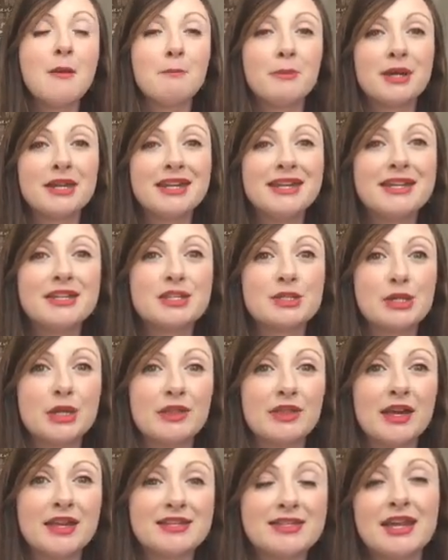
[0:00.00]
But again,
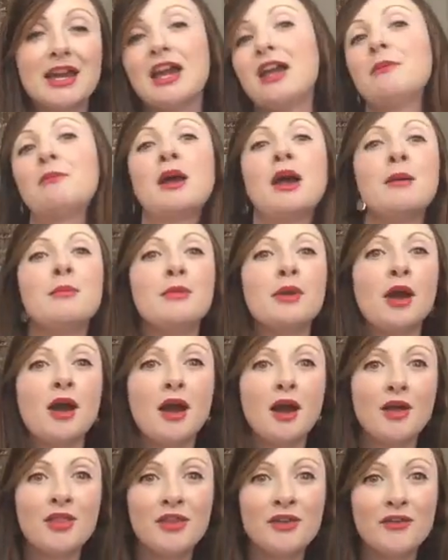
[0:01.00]
during that time, I'm
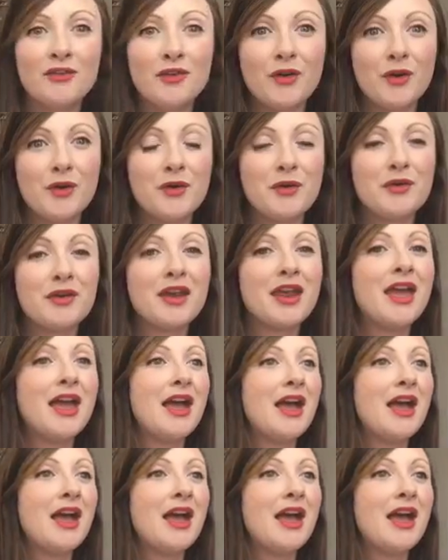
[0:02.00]
not on the phone,